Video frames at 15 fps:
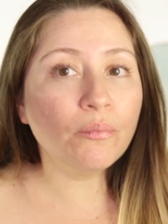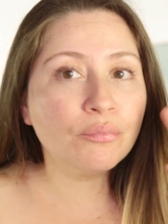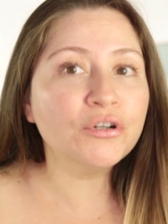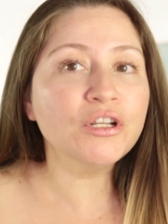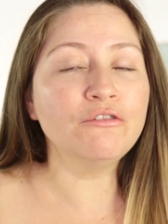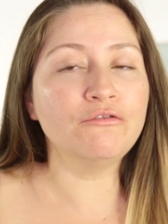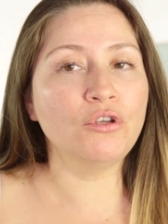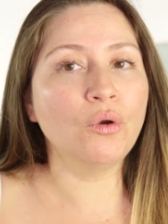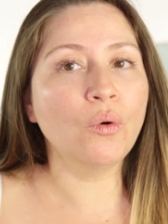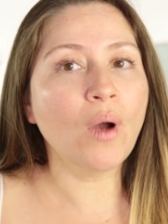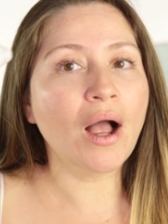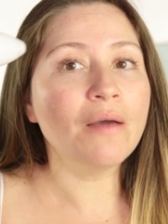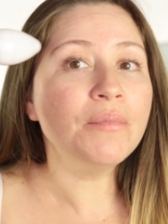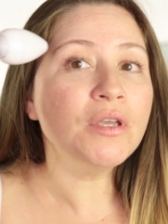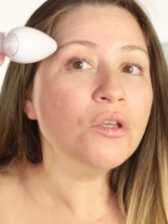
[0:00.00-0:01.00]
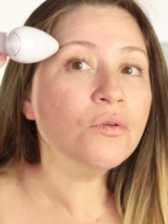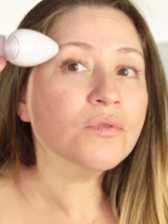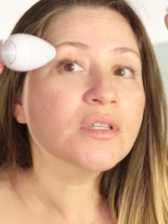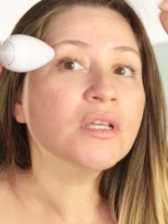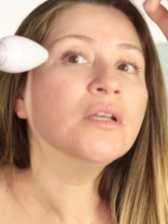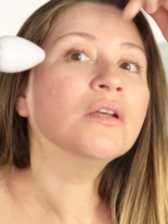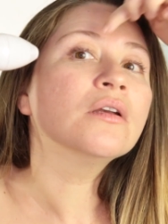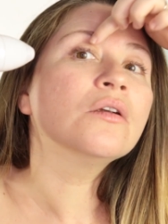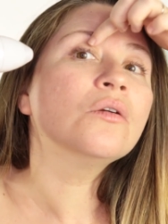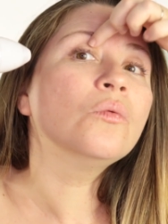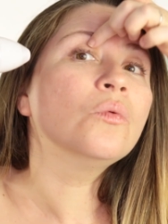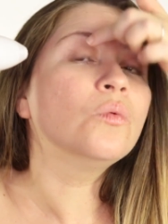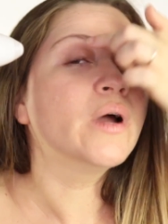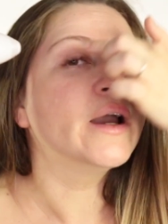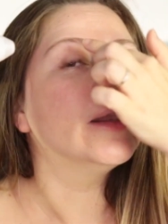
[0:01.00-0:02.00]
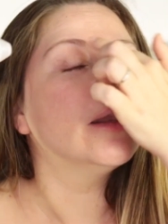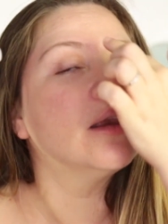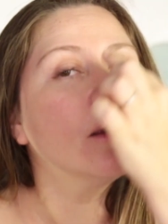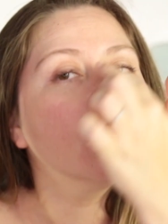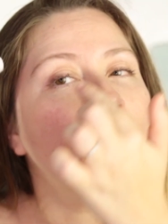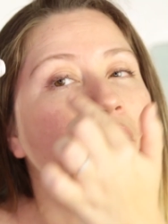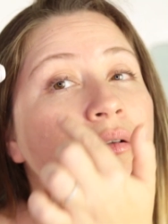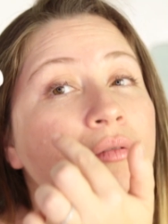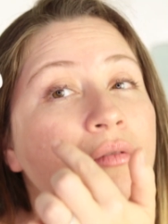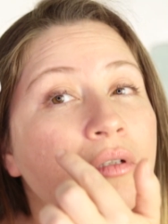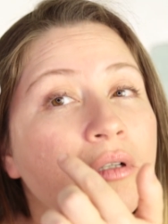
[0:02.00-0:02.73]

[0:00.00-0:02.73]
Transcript: preview, I've been using right here